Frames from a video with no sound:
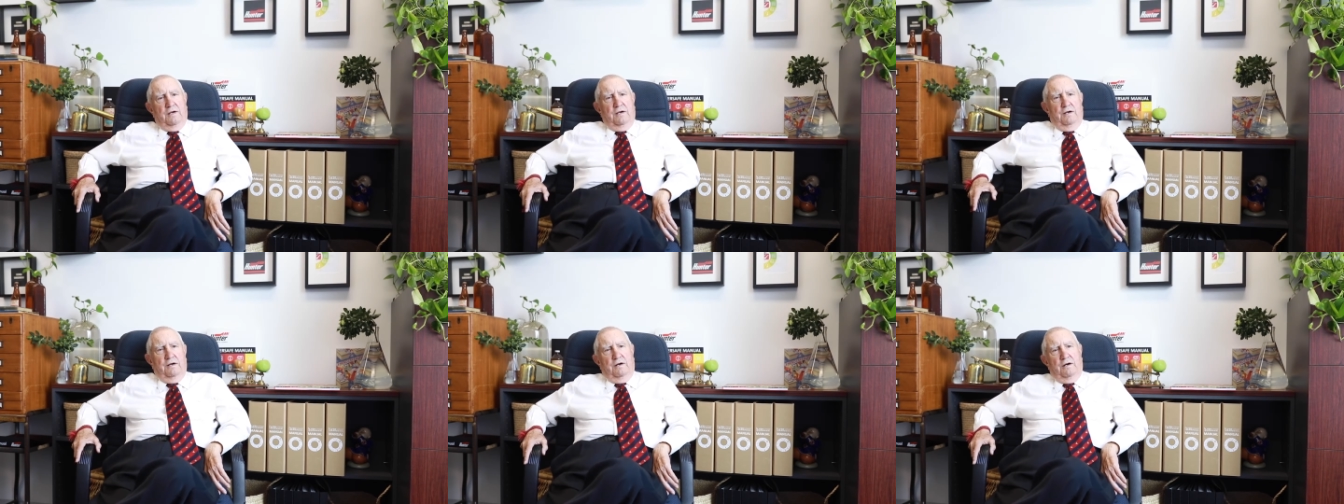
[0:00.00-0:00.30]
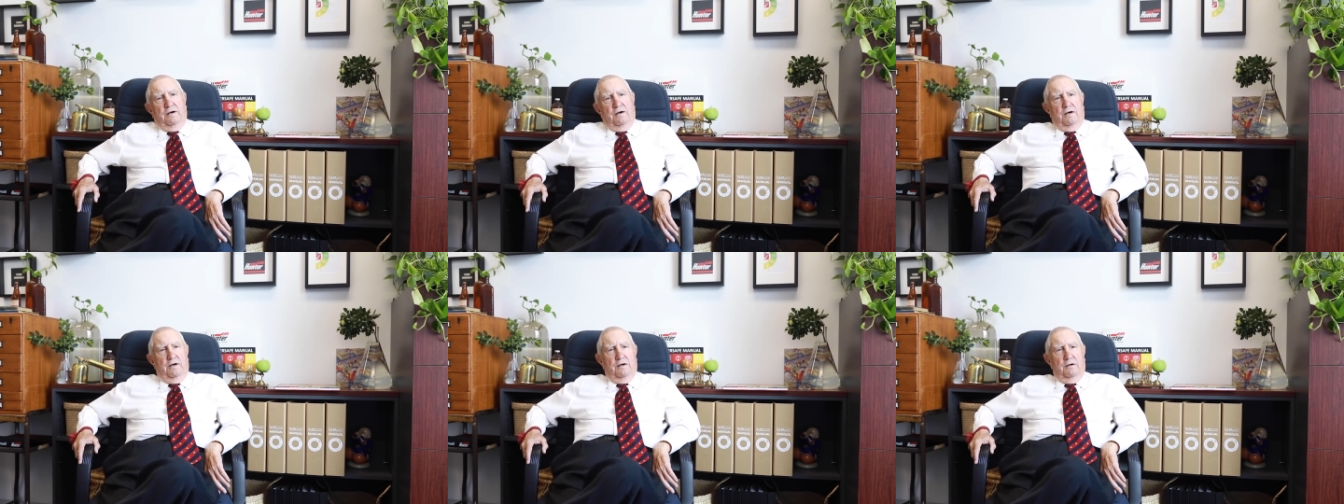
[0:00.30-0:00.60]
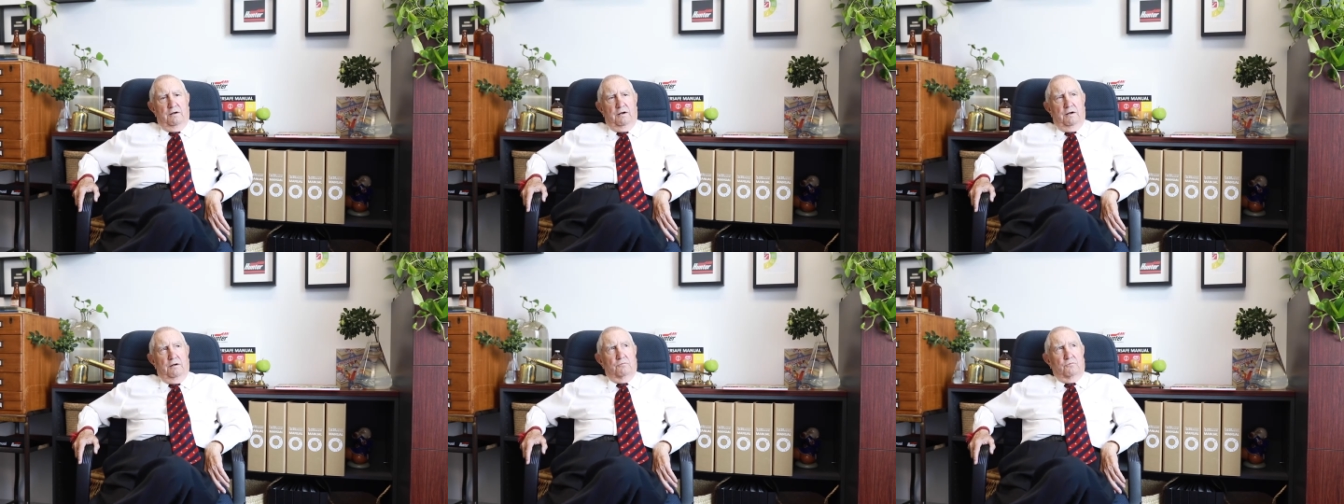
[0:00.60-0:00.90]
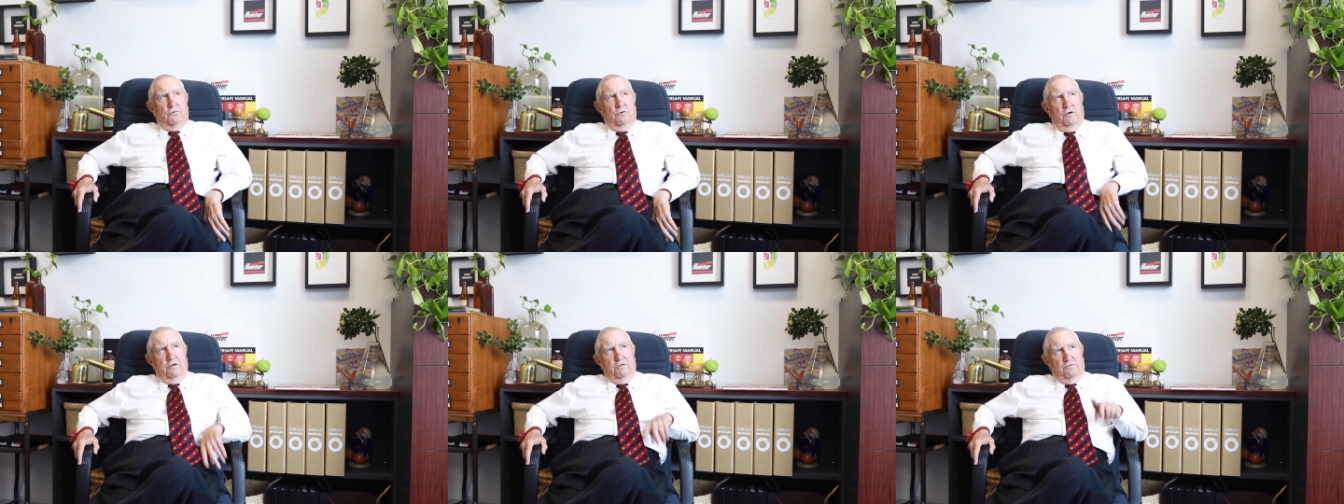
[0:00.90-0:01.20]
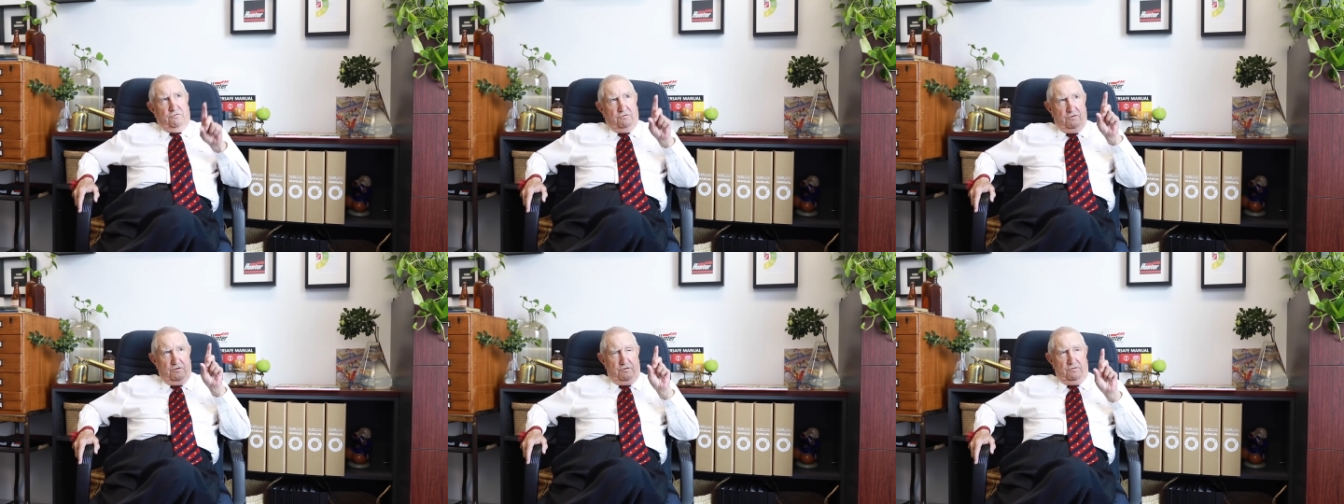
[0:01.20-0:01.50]
I, I'm quite
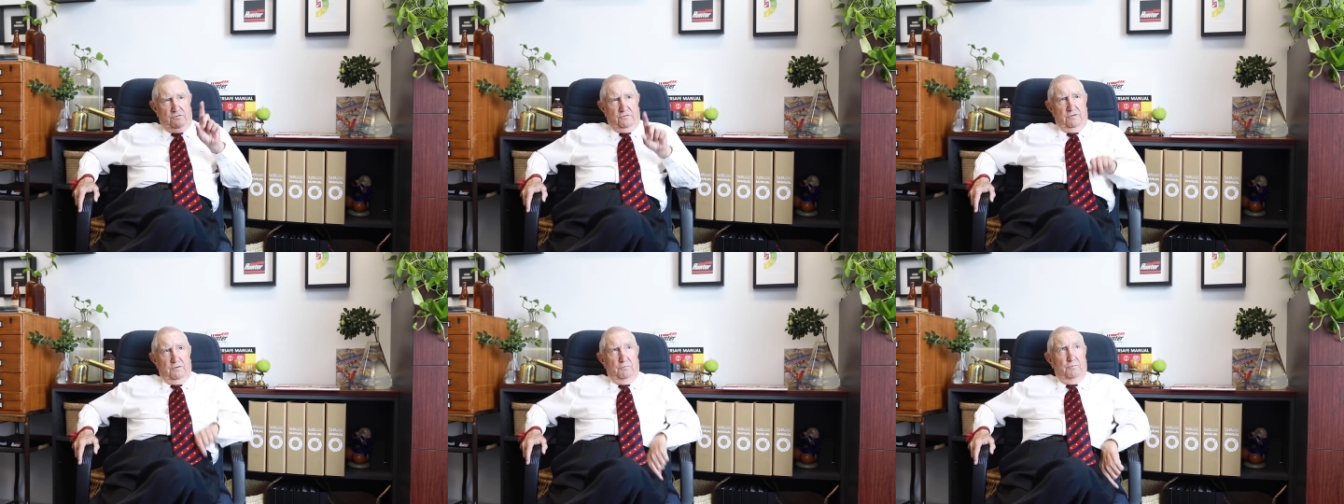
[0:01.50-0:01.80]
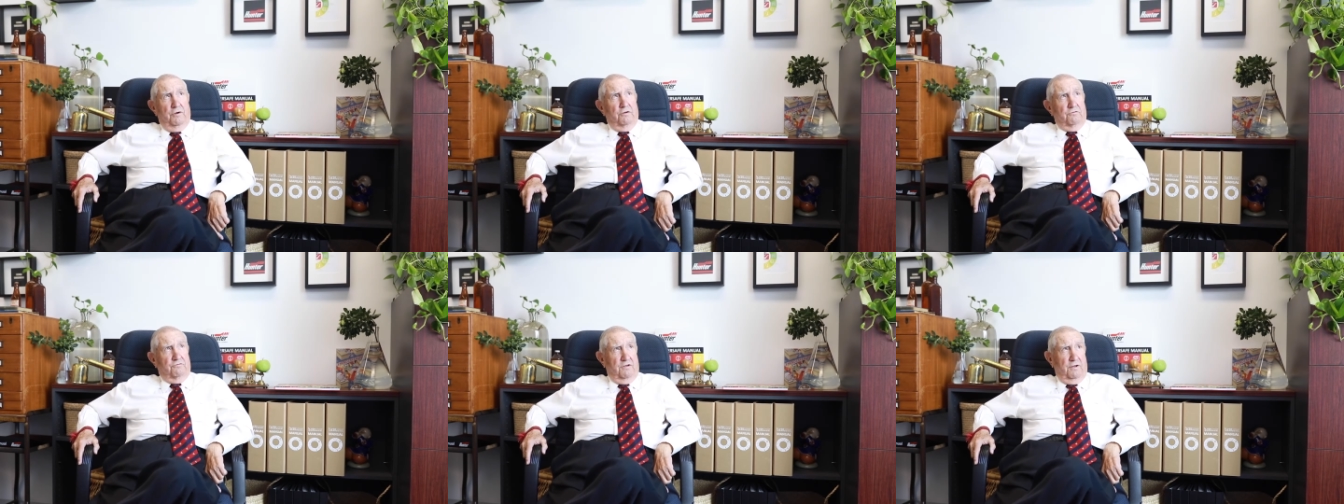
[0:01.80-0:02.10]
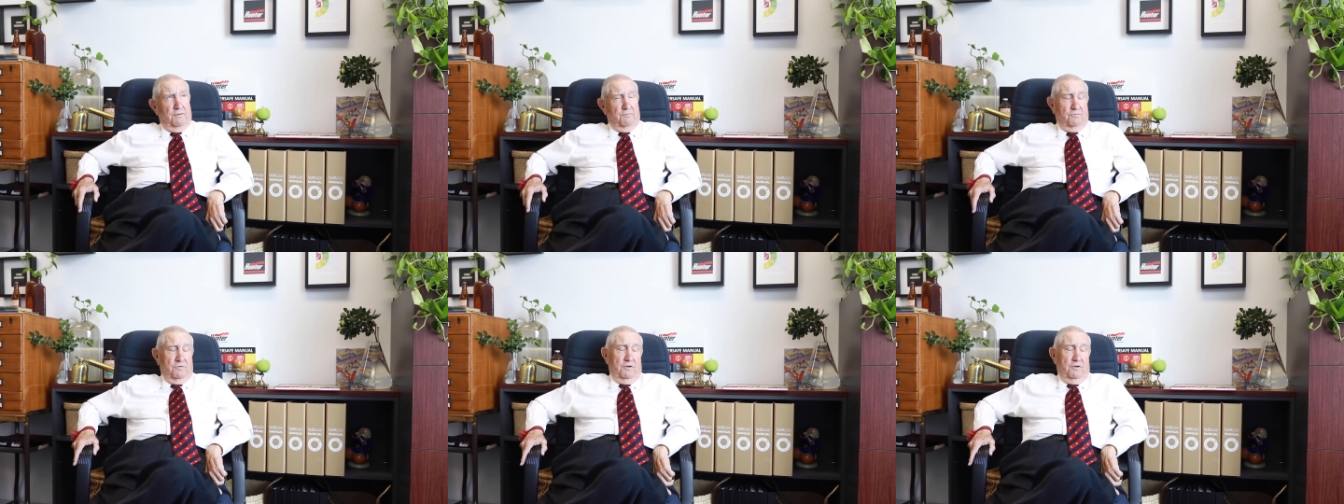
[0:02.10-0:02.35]
certain the boss up